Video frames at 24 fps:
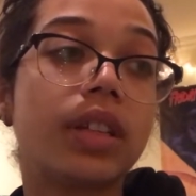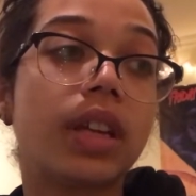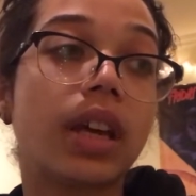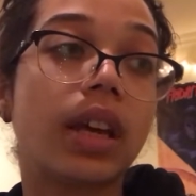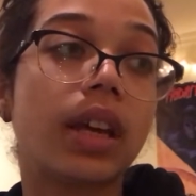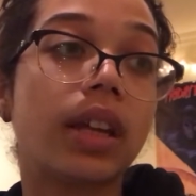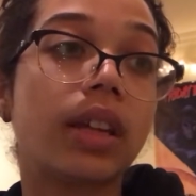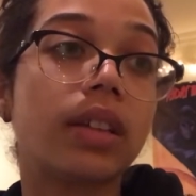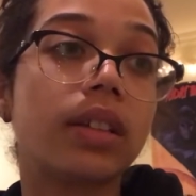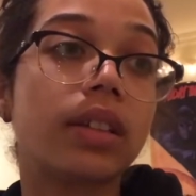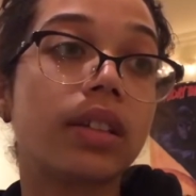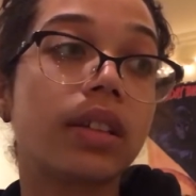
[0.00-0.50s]

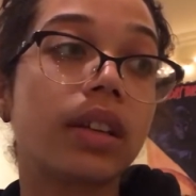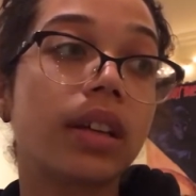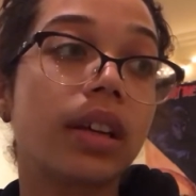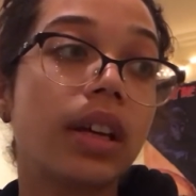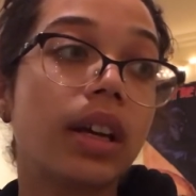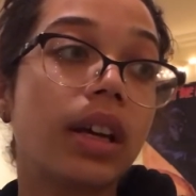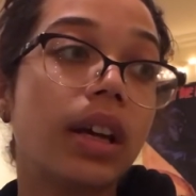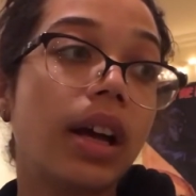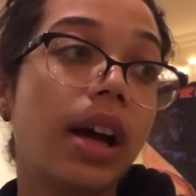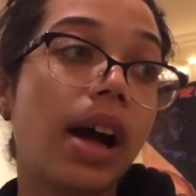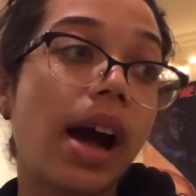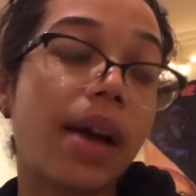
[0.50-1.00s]
And
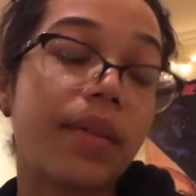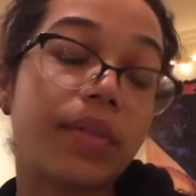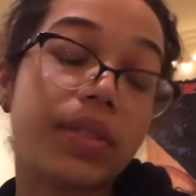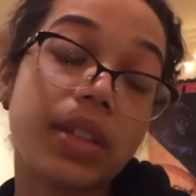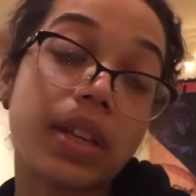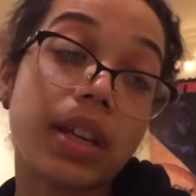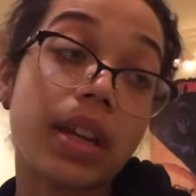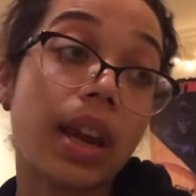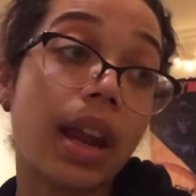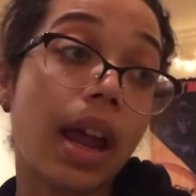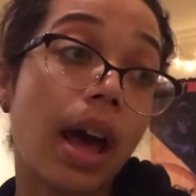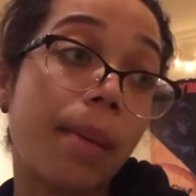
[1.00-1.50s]
I've
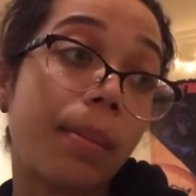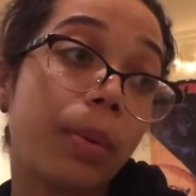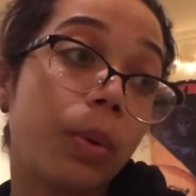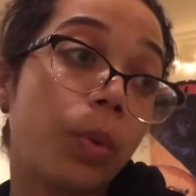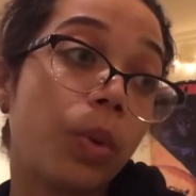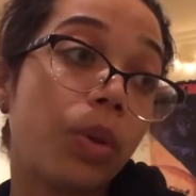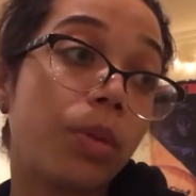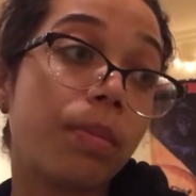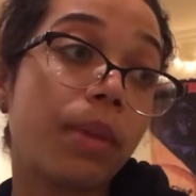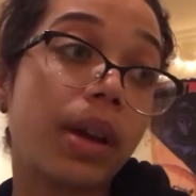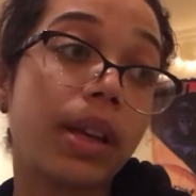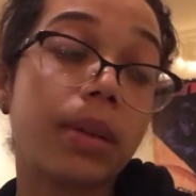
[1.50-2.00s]
seen it happen
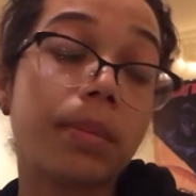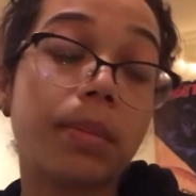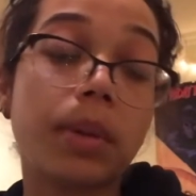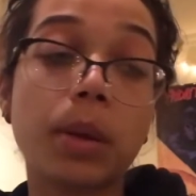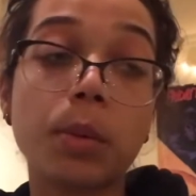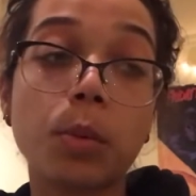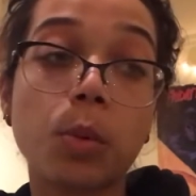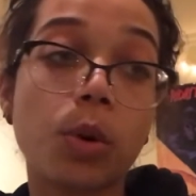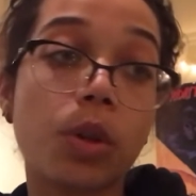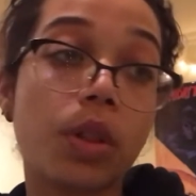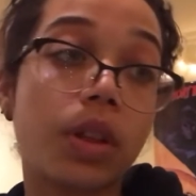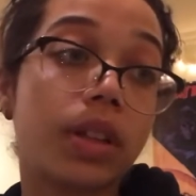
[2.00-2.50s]
with many
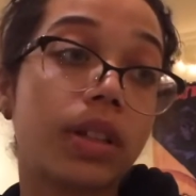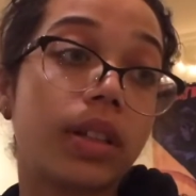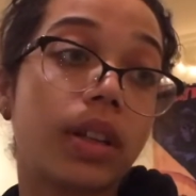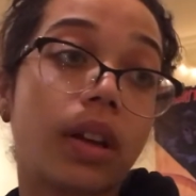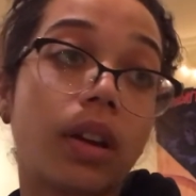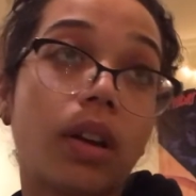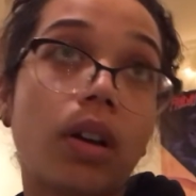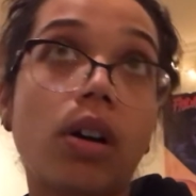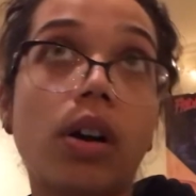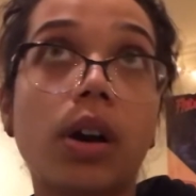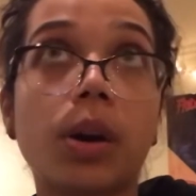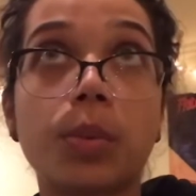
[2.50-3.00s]
people. They said,
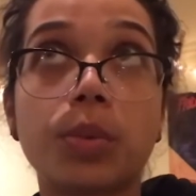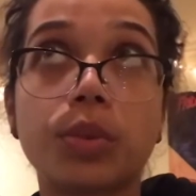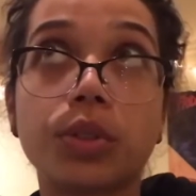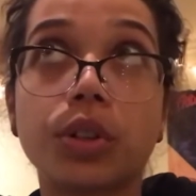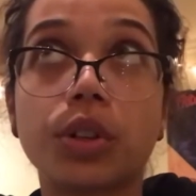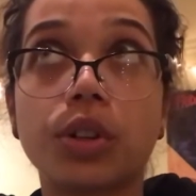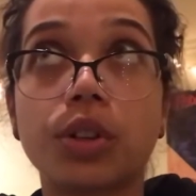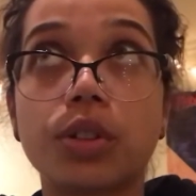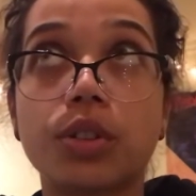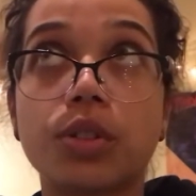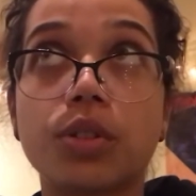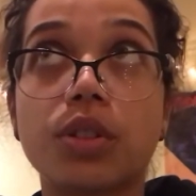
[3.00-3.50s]
oh, I was
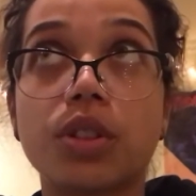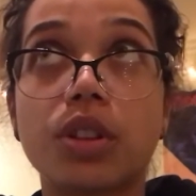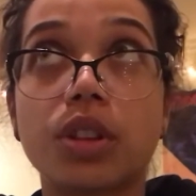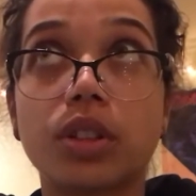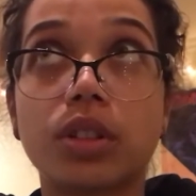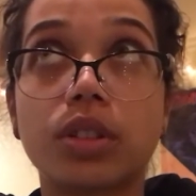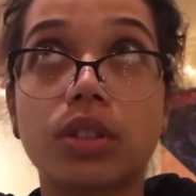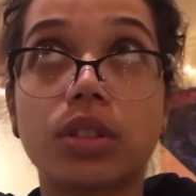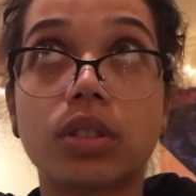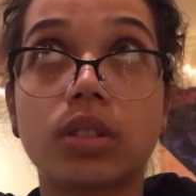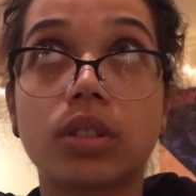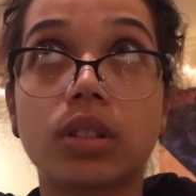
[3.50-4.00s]
going to do
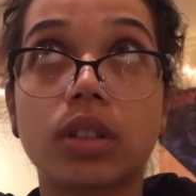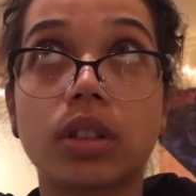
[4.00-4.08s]
this